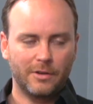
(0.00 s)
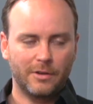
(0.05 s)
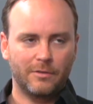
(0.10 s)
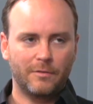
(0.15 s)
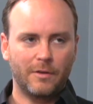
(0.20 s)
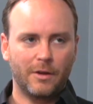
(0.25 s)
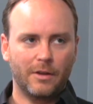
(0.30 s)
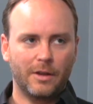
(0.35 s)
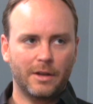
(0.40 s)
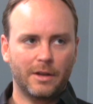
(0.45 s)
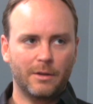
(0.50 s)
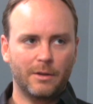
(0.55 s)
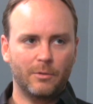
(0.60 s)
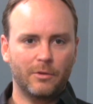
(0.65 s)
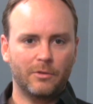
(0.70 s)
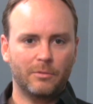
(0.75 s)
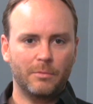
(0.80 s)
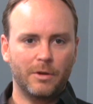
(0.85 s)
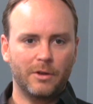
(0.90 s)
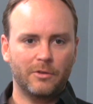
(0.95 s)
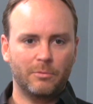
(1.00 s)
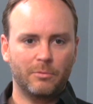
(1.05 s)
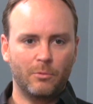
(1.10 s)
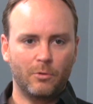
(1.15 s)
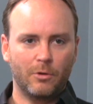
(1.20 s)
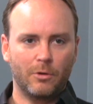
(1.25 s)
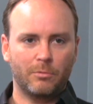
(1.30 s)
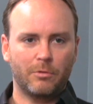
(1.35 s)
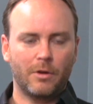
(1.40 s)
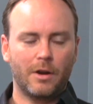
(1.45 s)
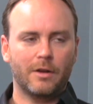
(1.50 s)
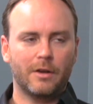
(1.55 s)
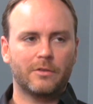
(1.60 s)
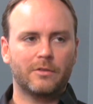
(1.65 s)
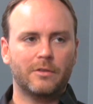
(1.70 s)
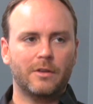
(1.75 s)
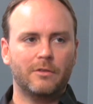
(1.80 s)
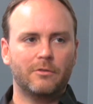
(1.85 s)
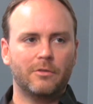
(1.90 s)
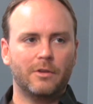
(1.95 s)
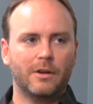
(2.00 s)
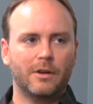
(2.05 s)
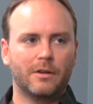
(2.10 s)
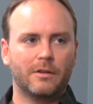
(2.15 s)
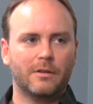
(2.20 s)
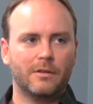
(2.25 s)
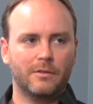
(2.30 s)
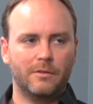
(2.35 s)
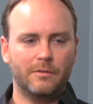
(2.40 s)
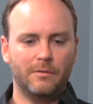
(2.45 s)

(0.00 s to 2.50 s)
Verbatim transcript: it felt like it was much more product centric,